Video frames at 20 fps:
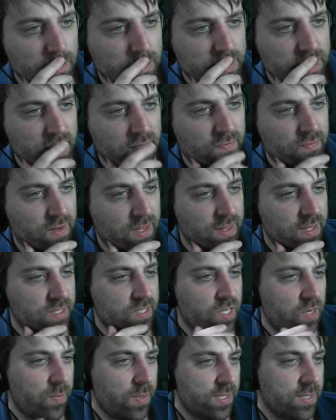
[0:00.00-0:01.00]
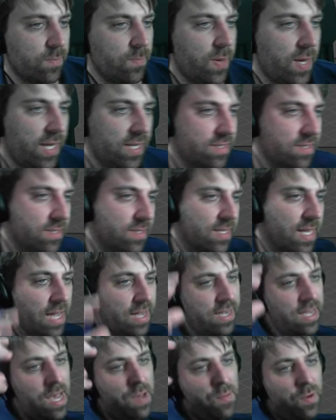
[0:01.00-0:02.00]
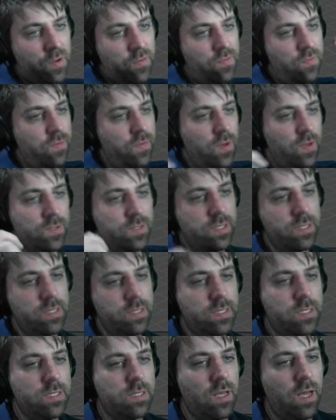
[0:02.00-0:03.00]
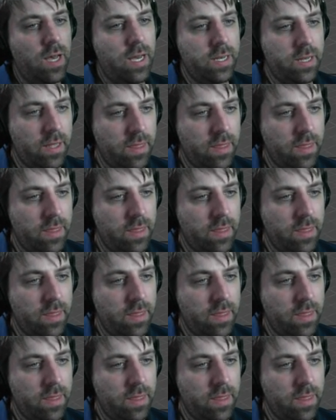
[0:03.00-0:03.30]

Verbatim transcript: Definitely there's got to be some pieces that come off onto the side.